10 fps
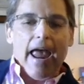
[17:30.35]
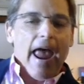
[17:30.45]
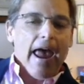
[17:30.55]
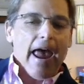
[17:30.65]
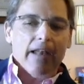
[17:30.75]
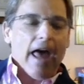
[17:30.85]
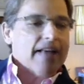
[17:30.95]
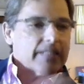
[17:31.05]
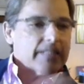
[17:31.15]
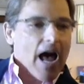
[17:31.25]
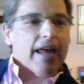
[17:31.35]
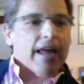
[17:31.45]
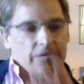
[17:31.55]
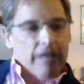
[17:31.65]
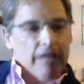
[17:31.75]
And as
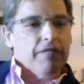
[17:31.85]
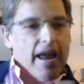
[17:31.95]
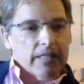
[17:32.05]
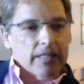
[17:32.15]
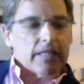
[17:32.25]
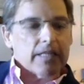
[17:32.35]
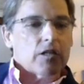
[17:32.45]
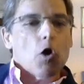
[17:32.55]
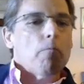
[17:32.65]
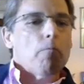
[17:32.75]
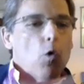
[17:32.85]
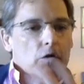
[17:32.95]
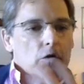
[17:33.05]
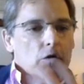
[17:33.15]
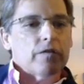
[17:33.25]
science advances, more
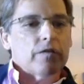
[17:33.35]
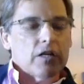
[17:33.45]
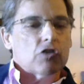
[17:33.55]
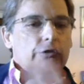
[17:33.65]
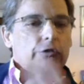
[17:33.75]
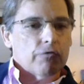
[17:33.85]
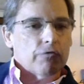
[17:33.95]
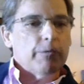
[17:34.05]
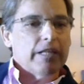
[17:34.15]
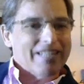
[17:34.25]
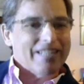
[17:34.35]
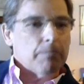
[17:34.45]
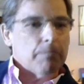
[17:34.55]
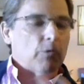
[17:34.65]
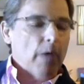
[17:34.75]
and more things are attributed to the
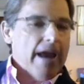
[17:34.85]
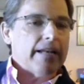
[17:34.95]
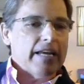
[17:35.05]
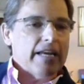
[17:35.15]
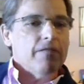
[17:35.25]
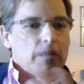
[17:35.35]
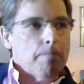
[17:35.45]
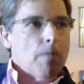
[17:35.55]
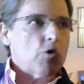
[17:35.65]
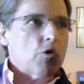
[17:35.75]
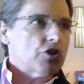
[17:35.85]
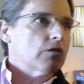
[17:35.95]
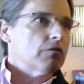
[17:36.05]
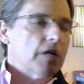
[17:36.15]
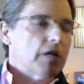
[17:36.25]
brain. Even
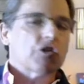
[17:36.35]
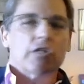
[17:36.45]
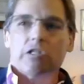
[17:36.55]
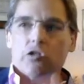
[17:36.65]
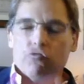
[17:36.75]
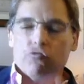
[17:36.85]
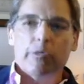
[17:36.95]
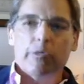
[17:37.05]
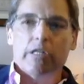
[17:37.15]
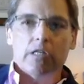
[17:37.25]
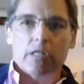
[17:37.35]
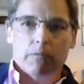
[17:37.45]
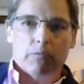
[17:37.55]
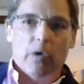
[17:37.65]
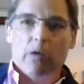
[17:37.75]
emotional function is attributed to the
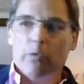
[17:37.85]
brain.